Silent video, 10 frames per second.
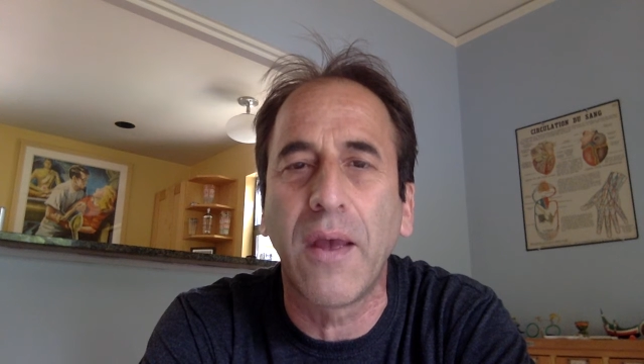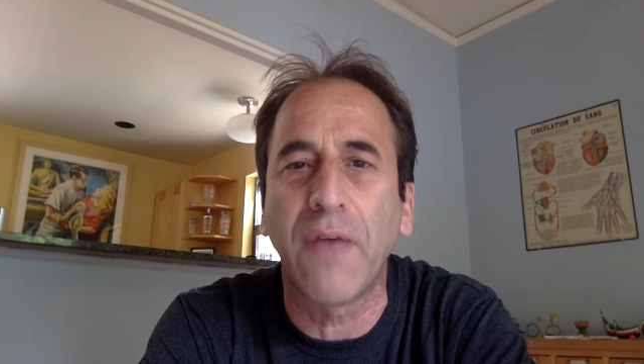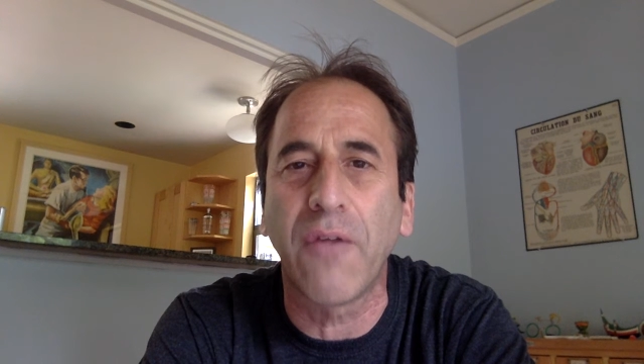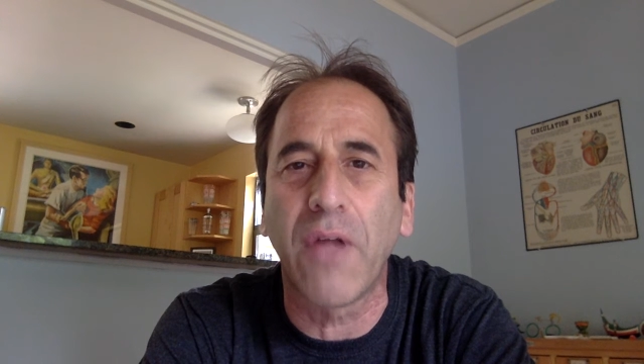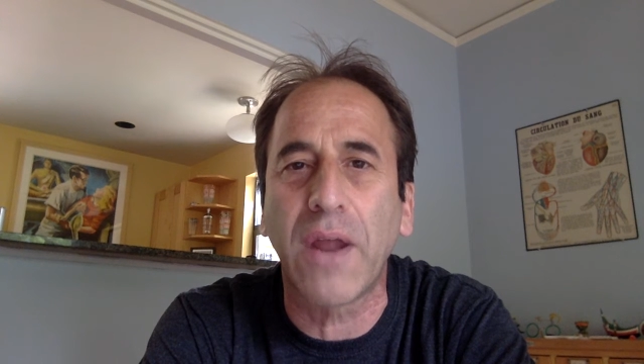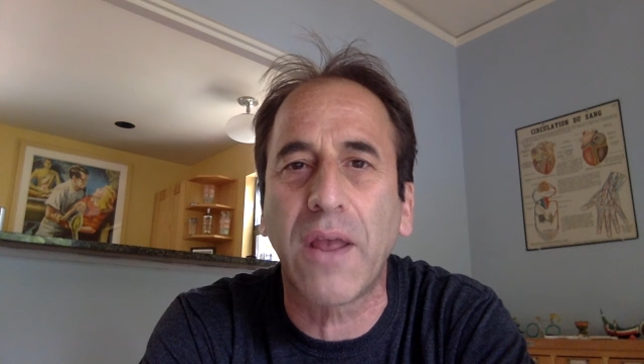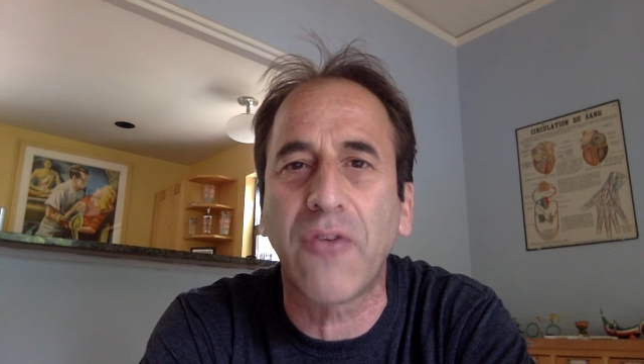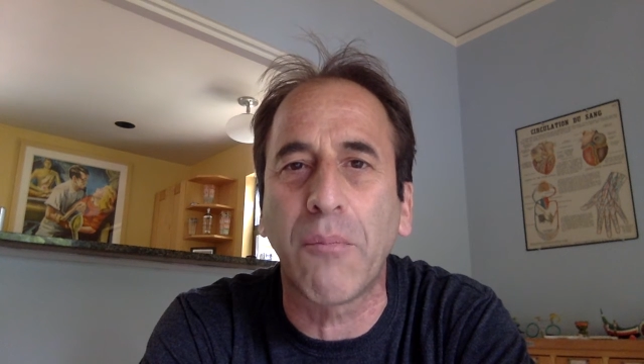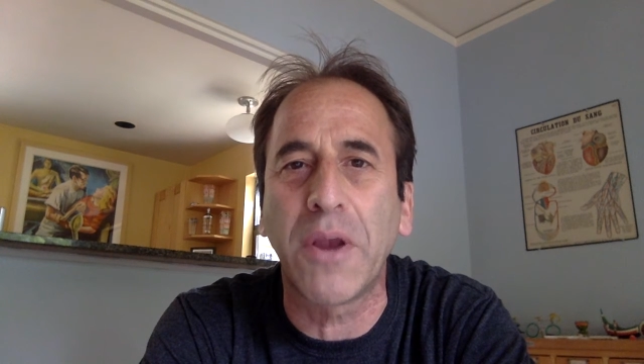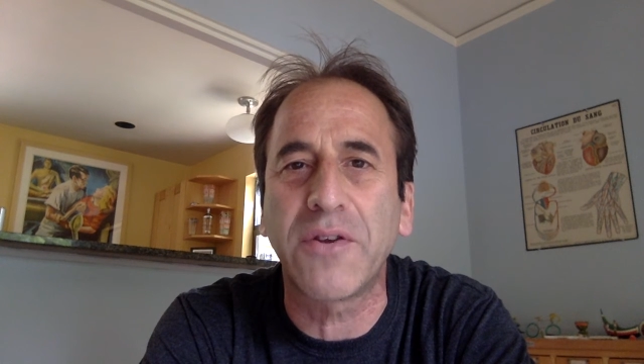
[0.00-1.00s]
If a lot of
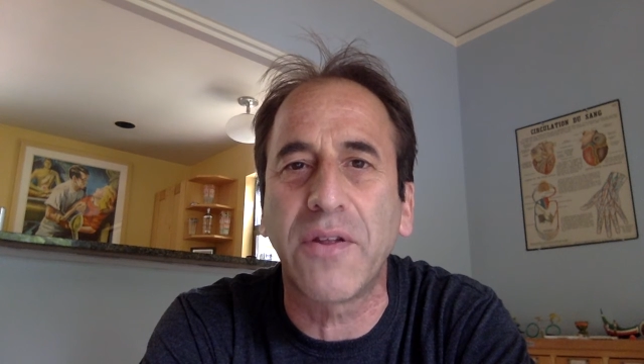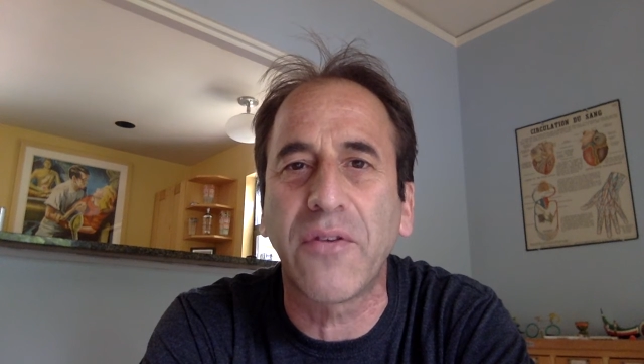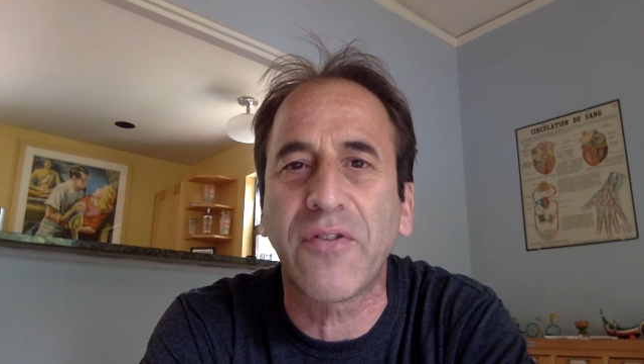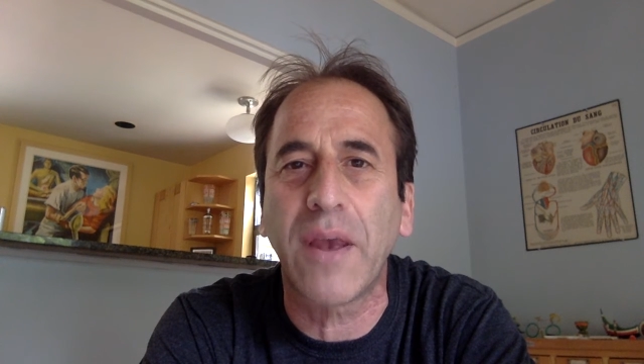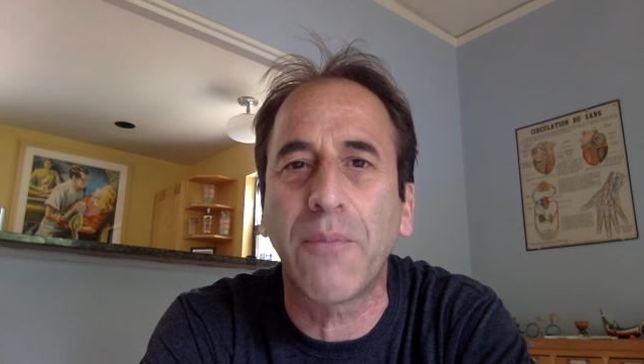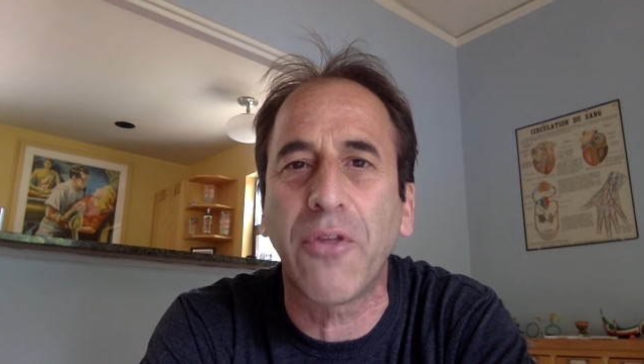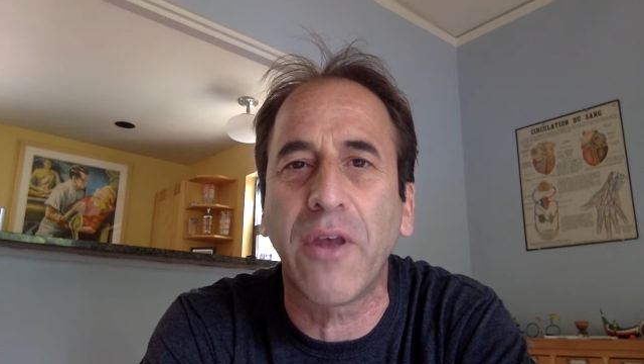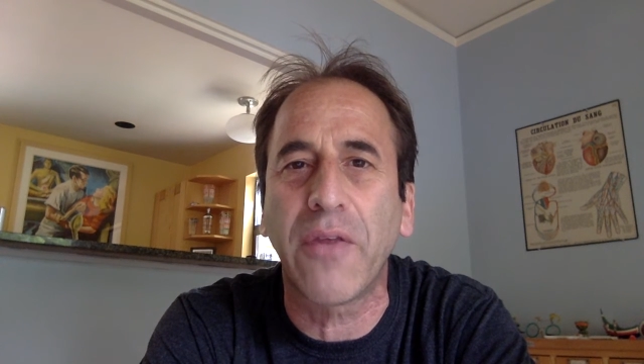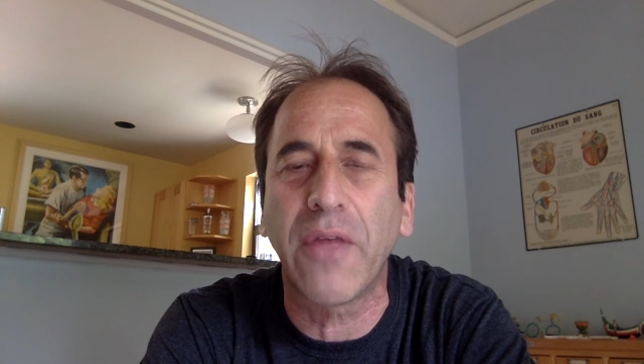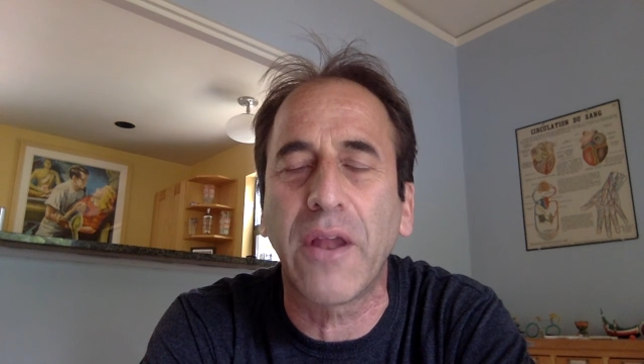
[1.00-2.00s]
kids are mentioning the same
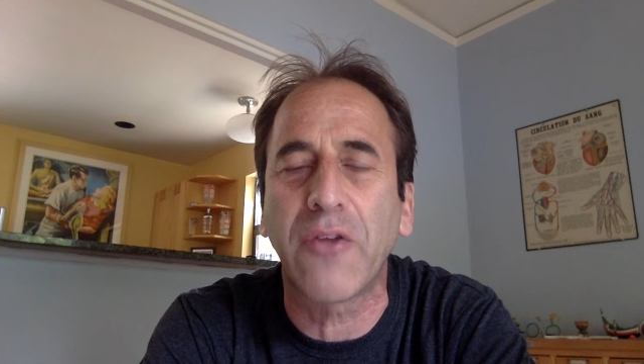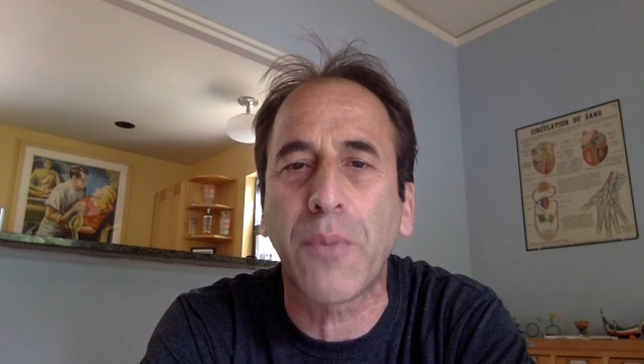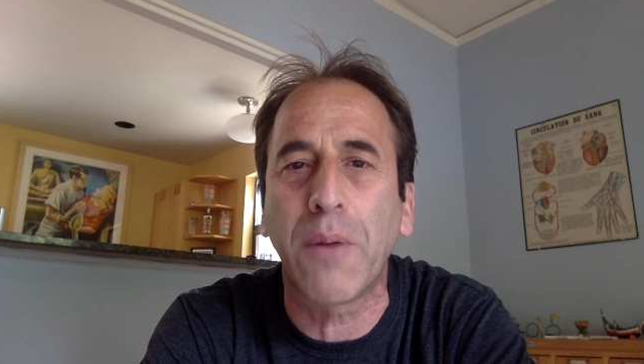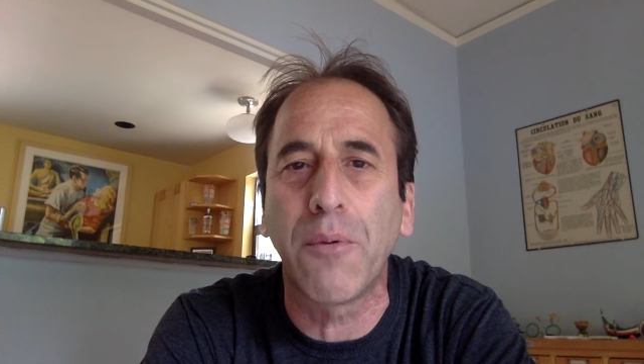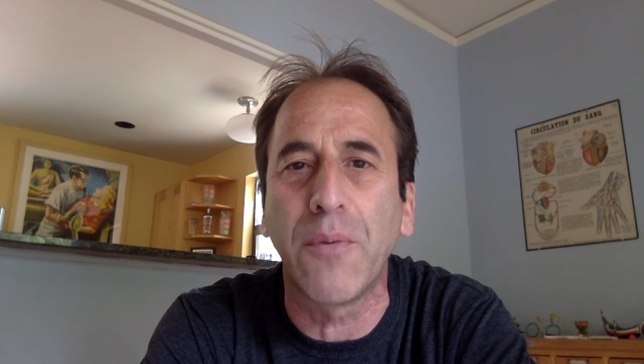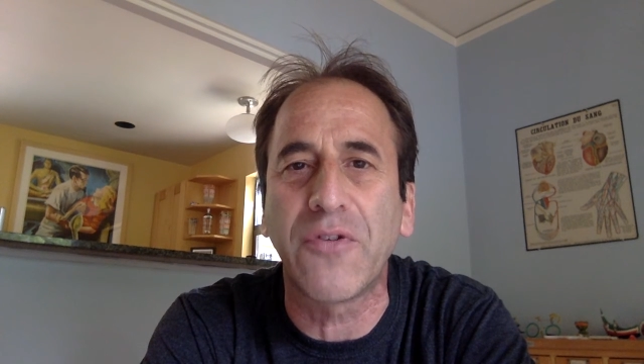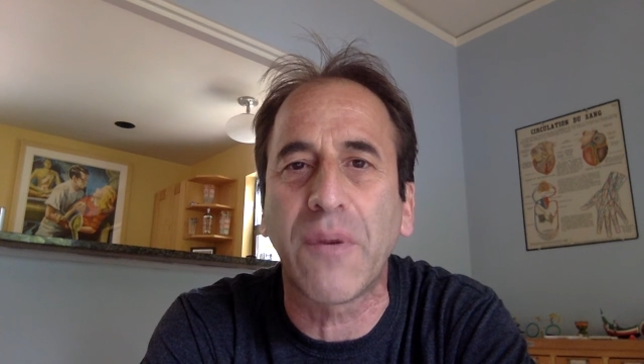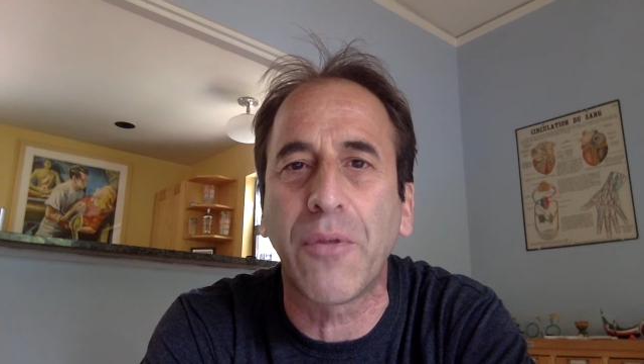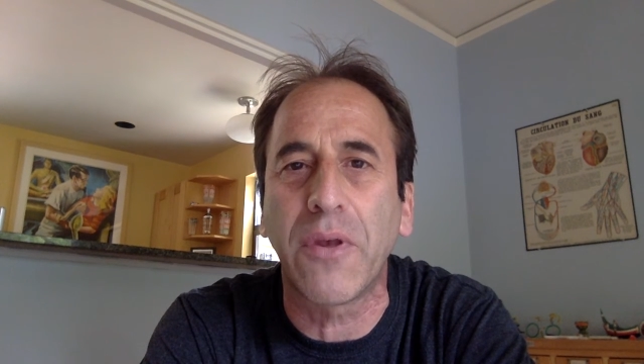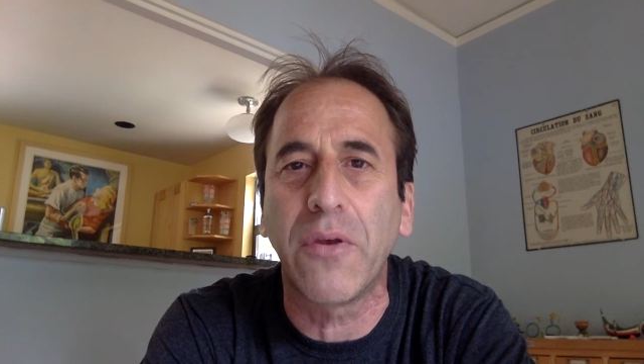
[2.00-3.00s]
thing, then it's probably
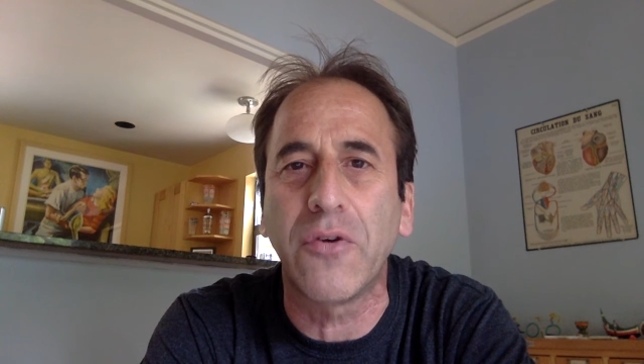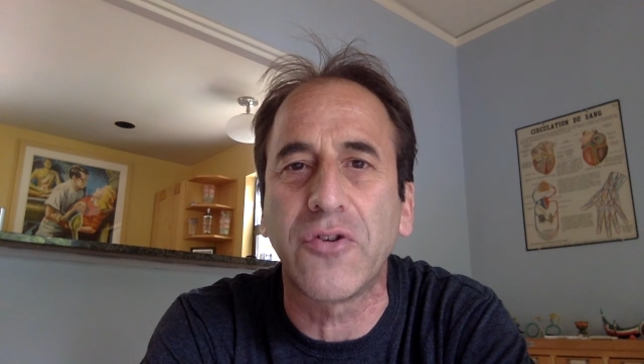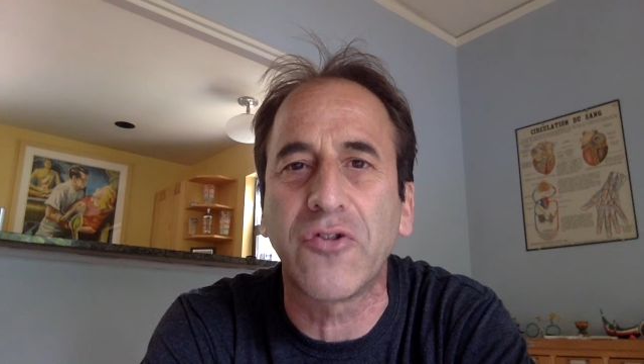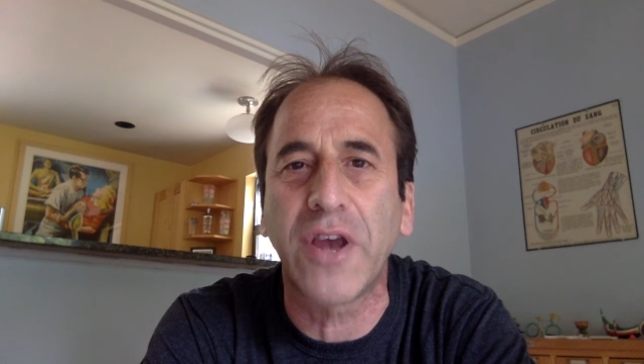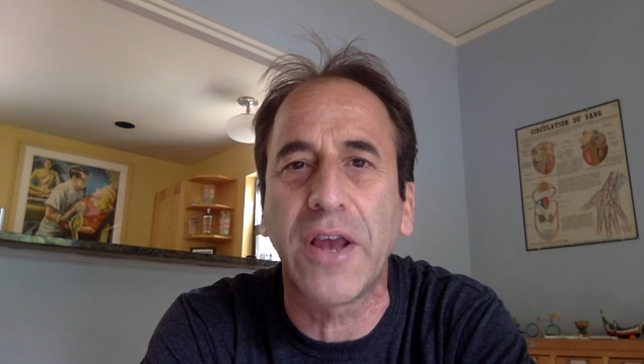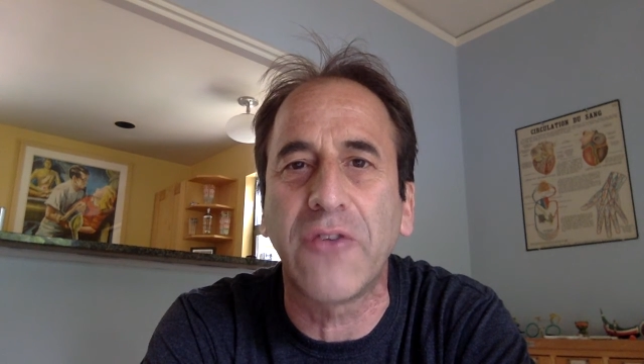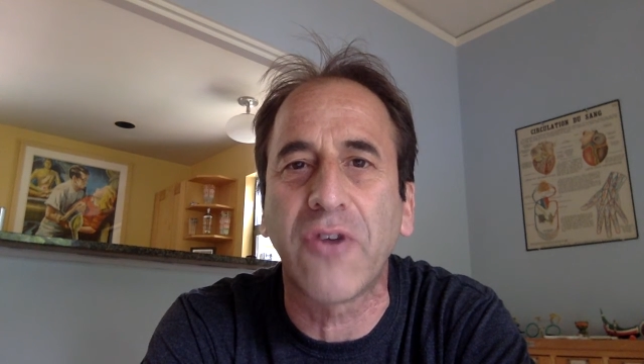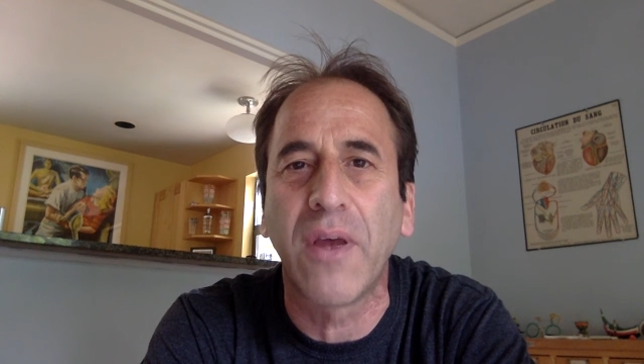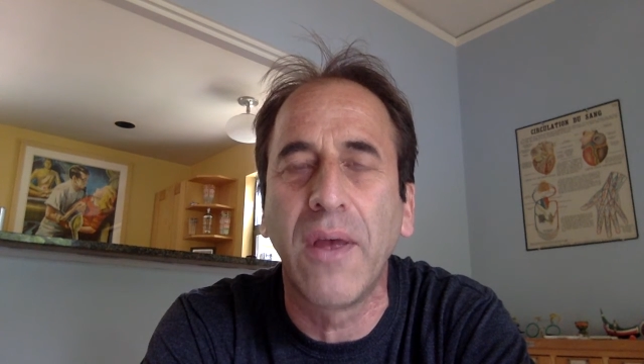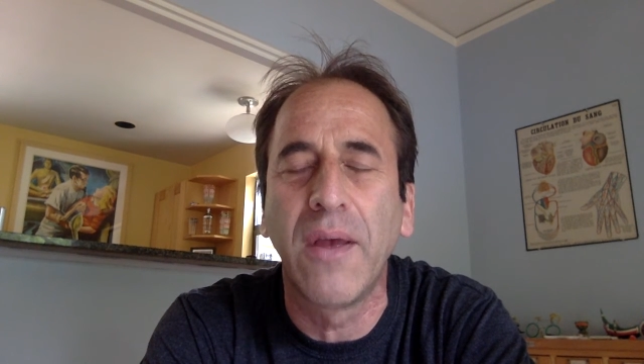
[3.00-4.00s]
something you should change.